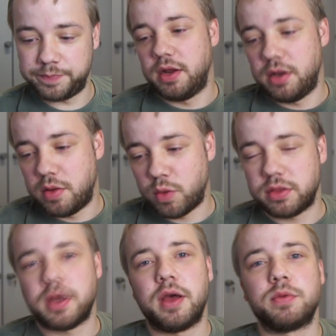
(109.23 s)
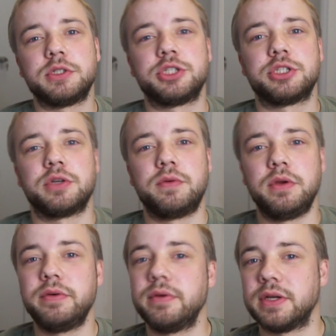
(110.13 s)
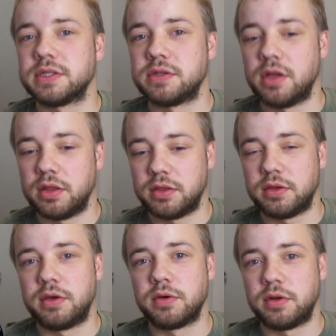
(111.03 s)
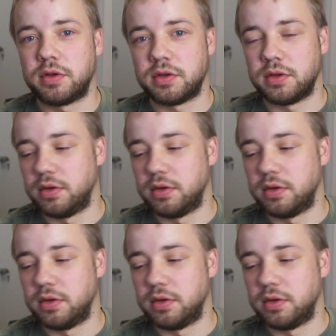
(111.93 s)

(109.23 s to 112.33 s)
And what I will show you is not good